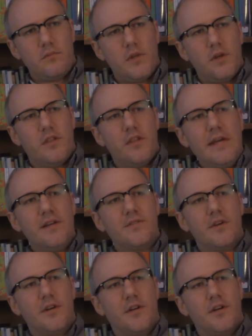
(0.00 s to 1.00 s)
things
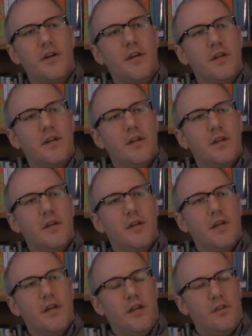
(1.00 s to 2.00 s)
are good
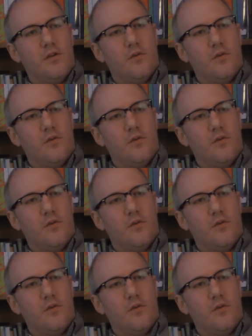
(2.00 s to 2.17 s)
in the